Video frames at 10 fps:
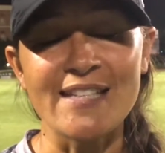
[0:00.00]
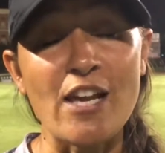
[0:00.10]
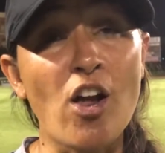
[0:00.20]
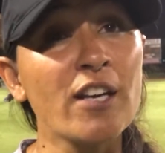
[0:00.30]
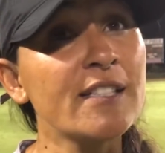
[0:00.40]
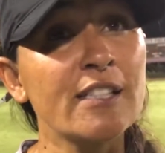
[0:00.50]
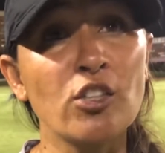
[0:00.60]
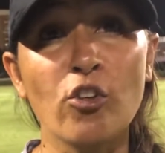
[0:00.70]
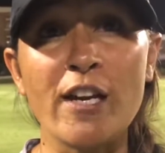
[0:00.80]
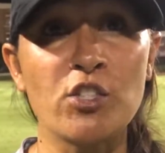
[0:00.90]
Dayana
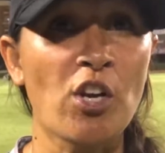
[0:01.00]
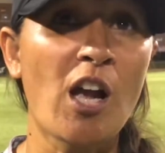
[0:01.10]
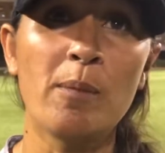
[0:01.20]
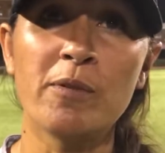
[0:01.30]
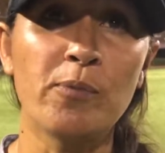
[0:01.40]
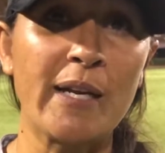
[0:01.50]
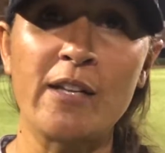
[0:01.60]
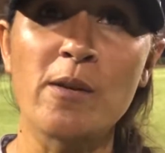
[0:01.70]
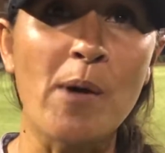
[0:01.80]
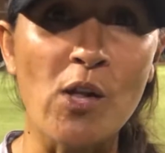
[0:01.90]
did a great job of
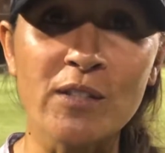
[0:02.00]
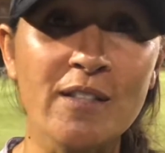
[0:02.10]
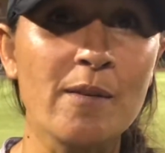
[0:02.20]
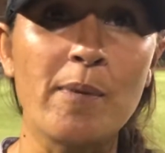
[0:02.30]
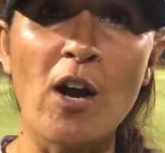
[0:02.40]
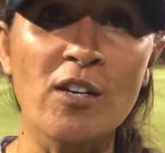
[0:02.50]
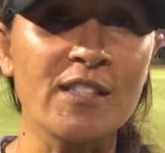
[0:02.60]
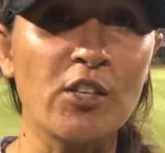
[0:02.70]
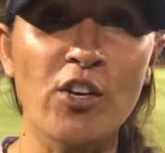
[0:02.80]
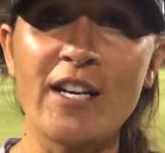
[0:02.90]
bringing the ball into the
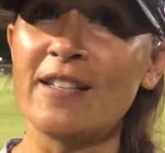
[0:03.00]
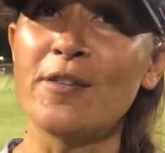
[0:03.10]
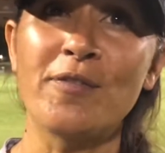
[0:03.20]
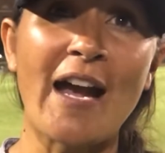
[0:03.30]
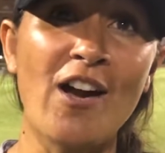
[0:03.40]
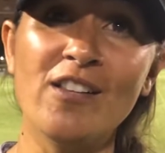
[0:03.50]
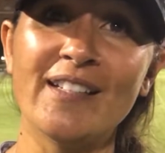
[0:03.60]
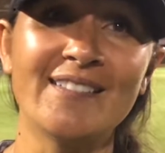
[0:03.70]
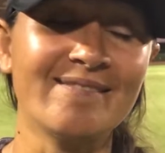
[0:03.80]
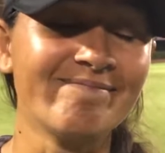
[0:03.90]
box and created the
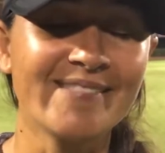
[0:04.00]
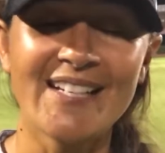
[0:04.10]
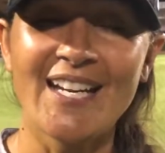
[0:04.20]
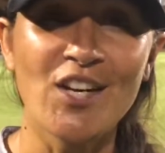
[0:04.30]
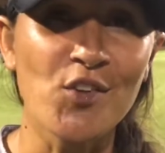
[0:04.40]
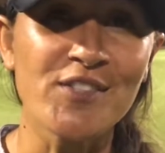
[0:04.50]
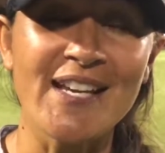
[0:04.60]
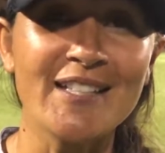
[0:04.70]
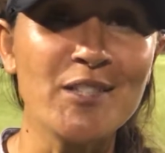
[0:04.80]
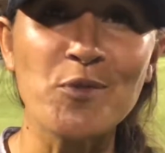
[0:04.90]
foul, and you know,
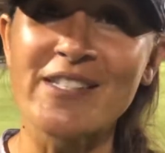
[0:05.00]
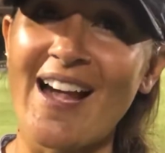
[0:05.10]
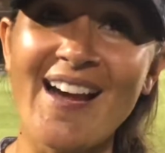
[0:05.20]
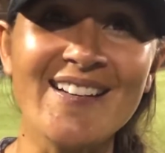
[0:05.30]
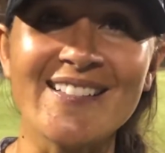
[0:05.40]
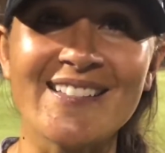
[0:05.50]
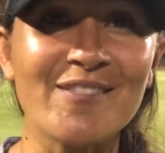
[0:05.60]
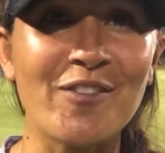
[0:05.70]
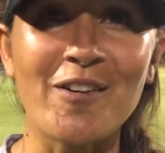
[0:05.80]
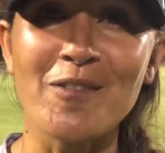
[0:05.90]
Zandy was ice
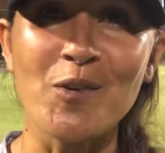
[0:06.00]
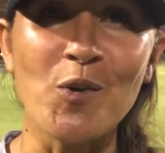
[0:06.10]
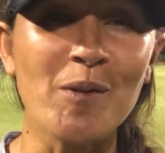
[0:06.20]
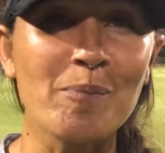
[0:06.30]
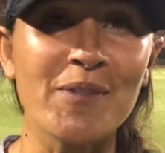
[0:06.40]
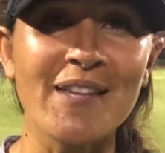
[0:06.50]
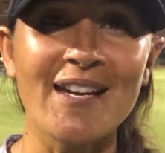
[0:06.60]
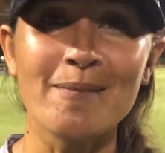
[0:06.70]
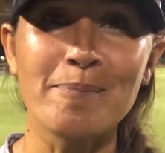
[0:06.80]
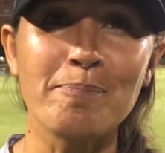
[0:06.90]
in front of the goal and put
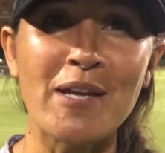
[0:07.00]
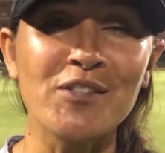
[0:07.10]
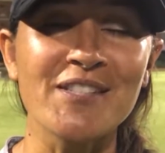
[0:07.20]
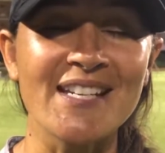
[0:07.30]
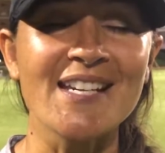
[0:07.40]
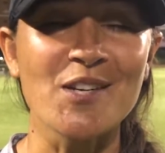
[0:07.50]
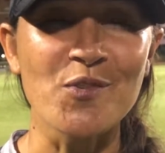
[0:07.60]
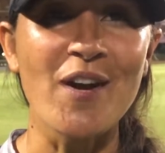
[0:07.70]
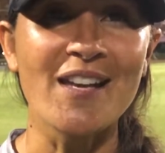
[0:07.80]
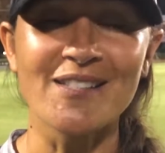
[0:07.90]
that penalty kick
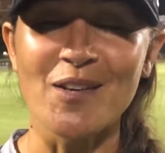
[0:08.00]
away.